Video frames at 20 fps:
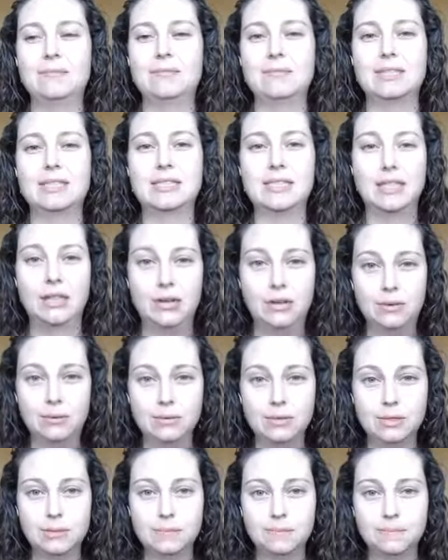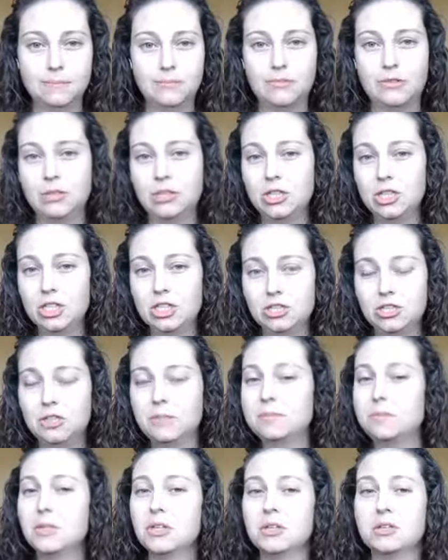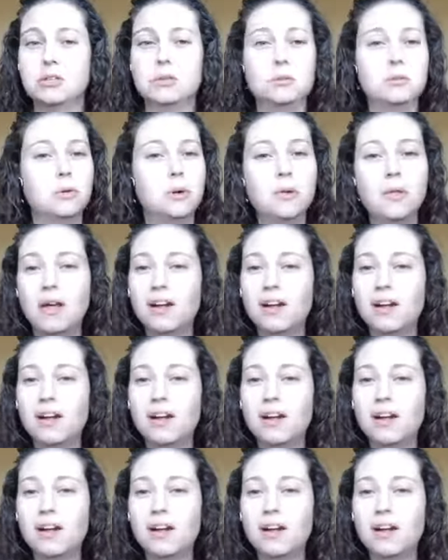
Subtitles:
silicones in your conditioner, you no